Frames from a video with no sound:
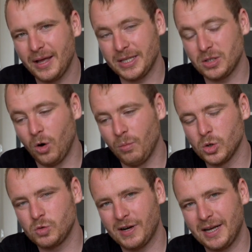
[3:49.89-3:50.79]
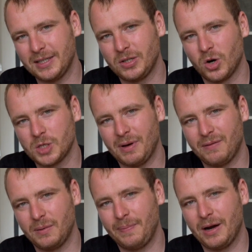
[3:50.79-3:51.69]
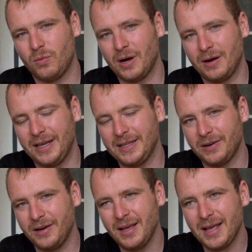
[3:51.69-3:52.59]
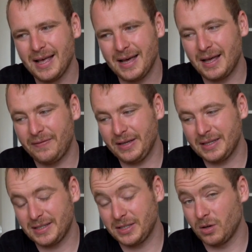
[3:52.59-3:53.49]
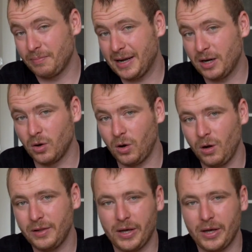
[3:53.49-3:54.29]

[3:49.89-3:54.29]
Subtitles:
It's almost 100 horsepower per 1 liter, and I think this is not bad at all.